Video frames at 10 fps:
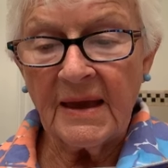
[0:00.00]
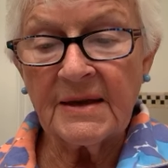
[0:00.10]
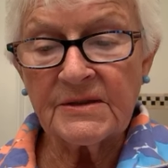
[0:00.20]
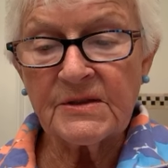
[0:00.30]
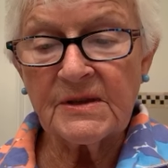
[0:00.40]

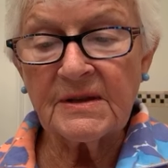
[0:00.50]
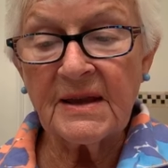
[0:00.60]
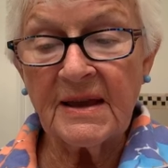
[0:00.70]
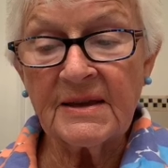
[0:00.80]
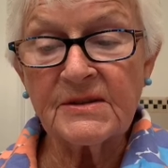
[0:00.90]
as it
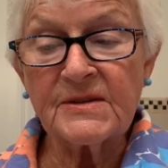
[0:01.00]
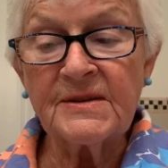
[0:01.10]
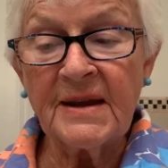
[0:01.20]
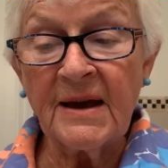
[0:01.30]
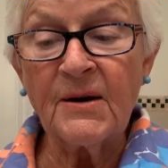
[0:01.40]
has
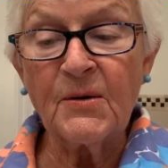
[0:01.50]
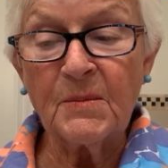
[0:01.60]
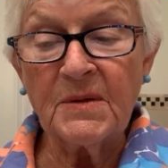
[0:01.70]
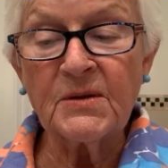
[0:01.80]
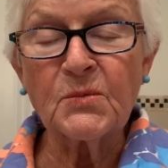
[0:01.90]
now
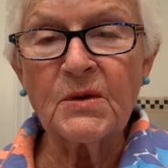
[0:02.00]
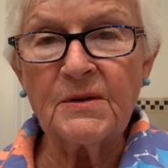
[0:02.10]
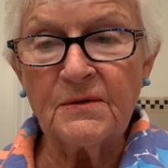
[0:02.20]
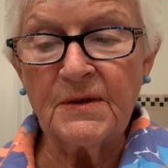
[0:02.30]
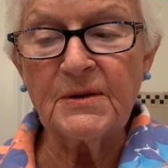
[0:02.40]
been
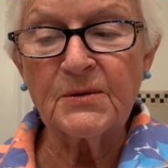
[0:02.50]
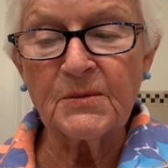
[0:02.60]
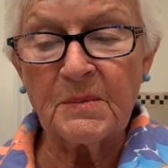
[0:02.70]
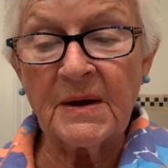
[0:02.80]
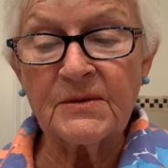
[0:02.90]

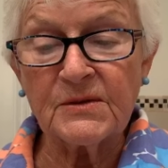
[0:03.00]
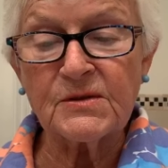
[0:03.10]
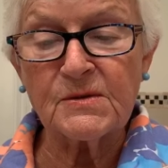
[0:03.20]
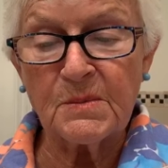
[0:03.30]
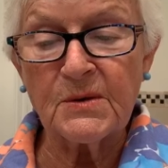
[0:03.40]
revealed by the
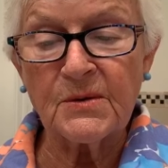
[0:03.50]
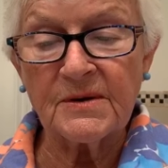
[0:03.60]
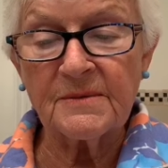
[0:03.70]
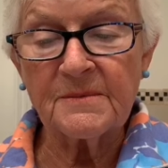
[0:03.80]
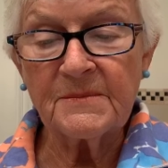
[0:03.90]

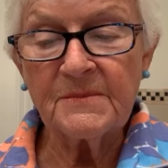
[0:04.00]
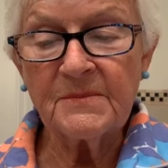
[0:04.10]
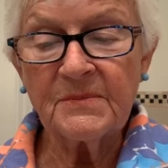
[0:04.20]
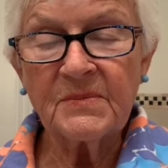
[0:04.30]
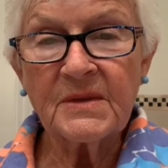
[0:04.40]
Spirit
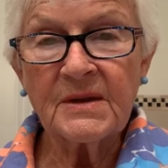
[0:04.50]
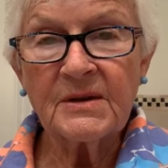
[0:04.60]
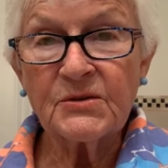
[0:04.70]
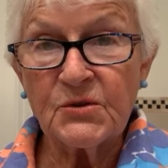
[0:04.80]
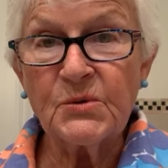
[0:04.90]

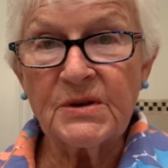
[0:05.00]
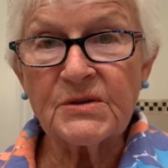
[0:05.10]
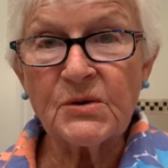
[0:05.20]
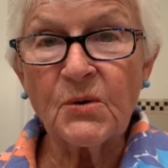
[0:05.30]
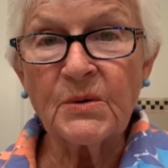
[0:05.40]
to
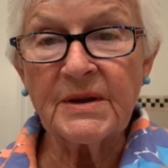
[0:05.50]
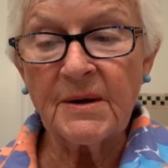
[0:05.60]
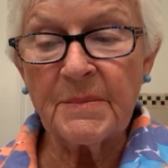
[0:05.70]
his holy